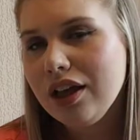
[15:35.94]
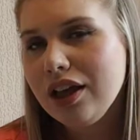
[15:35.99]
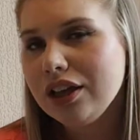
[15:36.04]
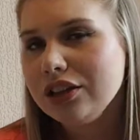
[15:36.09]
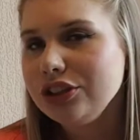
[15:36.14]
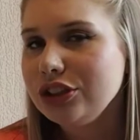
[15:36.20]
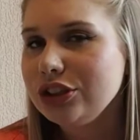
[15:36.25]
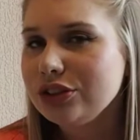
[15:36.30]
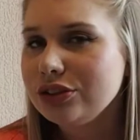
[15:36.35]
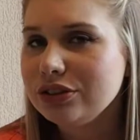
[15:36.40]

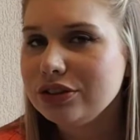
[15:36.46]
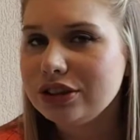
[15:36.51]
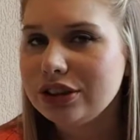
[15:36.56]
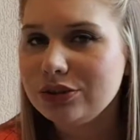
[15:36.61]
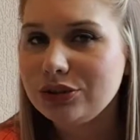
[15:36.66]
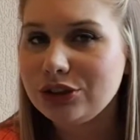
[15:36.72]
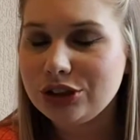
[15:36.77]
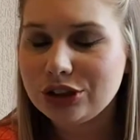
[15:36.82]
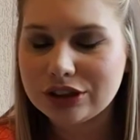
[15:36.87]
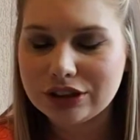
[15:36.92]
You can also
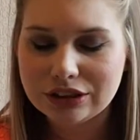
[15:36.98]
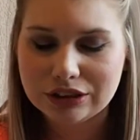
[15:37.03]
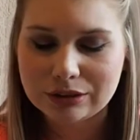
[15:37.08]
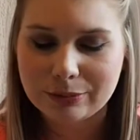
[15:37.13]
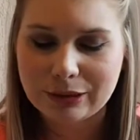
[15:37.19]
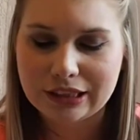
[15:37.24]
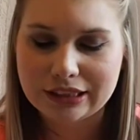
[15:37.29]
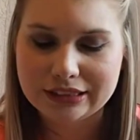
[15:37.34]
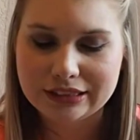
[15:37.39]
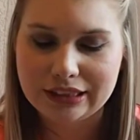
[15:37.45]
just
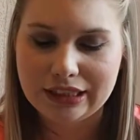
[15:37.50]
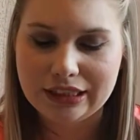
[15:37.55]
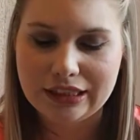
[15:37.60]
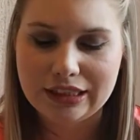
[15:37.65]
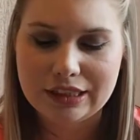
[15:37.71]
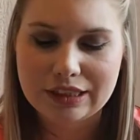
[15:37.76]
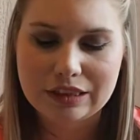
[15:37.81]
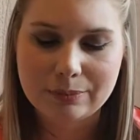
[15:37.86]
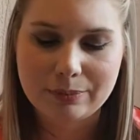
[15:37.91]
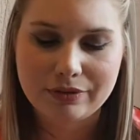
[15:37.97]
about see the
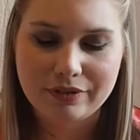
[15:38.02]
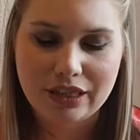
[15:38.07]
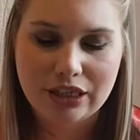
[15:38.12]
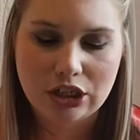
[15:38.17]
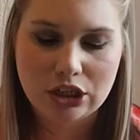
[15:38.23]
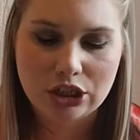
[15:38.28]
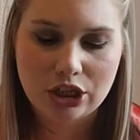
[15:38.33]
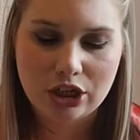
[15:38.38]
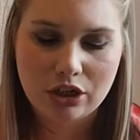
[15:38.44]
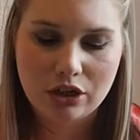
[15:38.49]

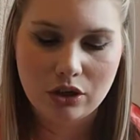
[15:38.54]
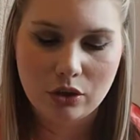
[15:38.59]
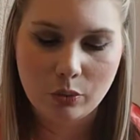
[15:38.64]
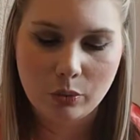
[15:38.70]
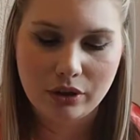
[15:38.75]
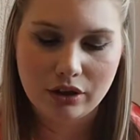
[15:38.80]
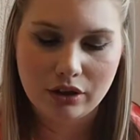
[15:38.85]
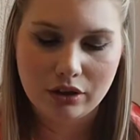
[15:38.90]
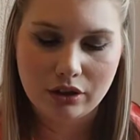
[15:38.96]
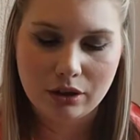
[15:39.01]
inspiration
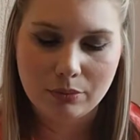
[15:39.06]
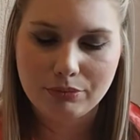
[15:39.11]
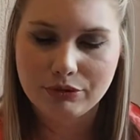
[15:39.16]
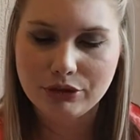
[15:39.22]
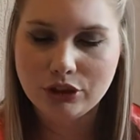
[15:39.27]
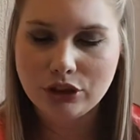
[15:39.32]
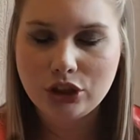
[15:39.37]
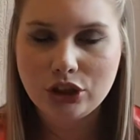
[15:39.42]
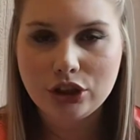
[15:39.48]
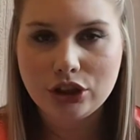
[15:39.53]
with the
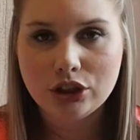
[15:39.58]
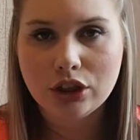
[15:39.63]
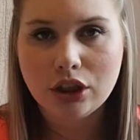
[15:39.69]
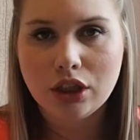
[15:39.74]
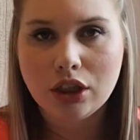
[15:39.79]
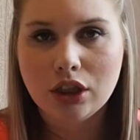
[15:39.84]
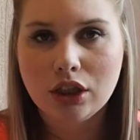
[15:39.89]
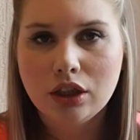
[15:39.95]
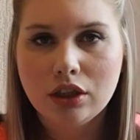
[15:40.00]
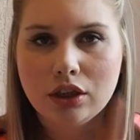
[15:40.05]
brush.
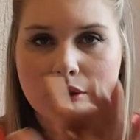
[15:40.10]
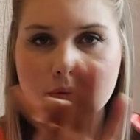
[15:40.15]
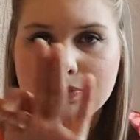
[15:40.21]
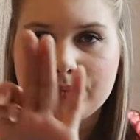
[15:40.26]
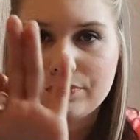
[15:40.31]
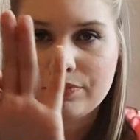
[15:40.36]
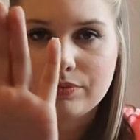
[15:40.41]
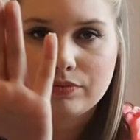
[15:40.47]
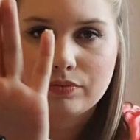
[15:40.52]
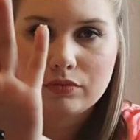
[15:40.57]

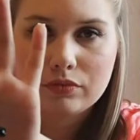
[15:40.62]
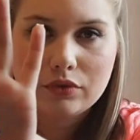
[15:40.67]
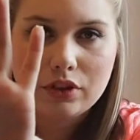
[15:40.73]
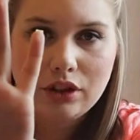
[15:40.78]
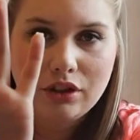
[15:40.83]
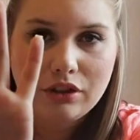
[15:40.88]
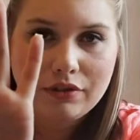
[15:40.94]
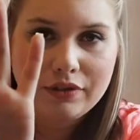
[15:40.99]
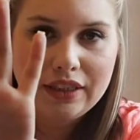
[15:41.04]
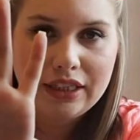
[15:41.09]

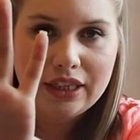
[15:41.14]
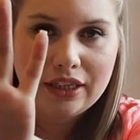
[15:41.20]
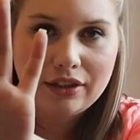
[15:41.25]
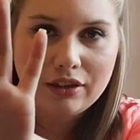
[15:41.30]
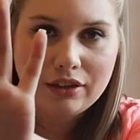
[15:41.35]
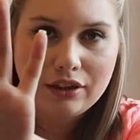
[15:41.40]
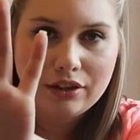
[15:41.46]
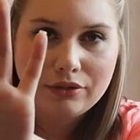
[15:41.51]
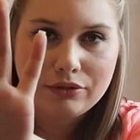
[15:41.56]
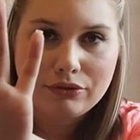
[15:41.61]

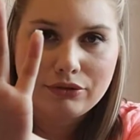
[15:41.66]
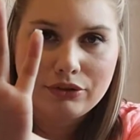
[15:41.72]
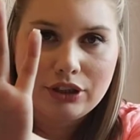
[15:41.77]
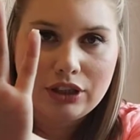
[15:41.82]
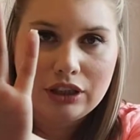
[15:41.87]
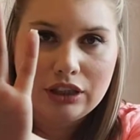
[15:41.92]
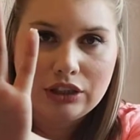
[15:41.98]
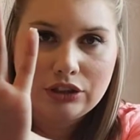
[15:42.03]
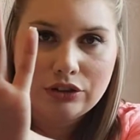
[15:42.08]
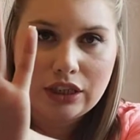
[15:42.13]
L'Oreal have
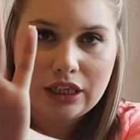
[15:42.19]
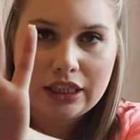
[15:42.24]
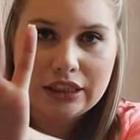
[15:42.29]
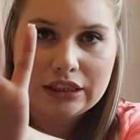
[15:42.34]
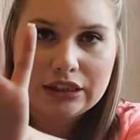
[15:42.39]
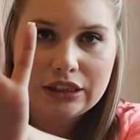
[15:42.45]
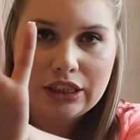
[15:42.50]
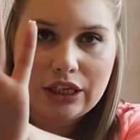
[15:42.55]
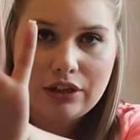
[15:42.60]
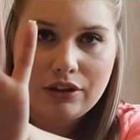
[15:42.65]
really tried
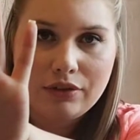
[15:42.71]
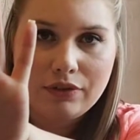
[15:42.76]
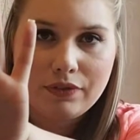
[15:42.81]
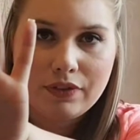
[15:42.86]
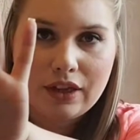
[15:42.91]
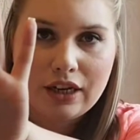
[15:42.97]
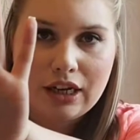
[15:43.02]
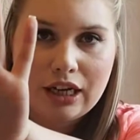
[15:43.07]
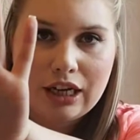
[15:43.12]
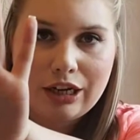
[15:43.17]
to go for
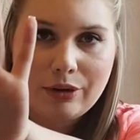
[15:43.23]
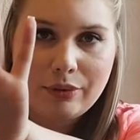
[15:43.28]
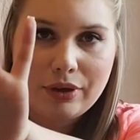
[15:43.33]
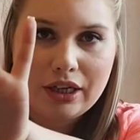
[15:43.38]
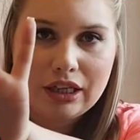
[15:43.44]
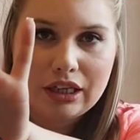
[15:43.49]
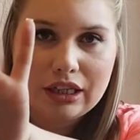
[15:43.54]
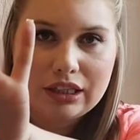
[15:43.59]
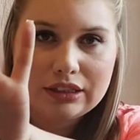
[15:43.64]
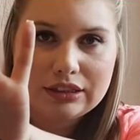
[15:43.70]
that
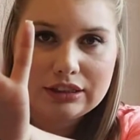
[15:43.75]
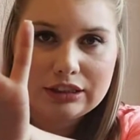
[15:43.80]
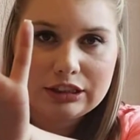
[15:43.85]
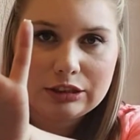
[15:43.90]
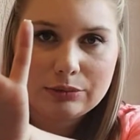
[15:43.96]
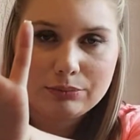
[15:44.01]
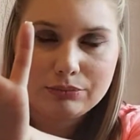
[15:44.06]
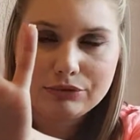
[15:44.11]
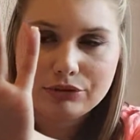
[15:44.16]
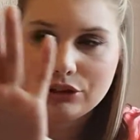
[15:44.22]
hourglass
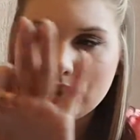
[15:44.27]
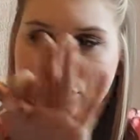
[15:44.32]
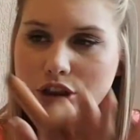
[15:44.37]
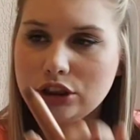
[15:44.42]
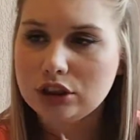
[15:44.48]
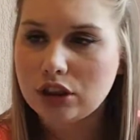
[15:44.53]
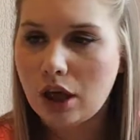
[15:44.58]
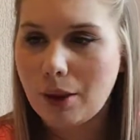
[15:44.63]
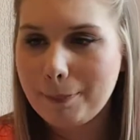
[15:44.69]
brush,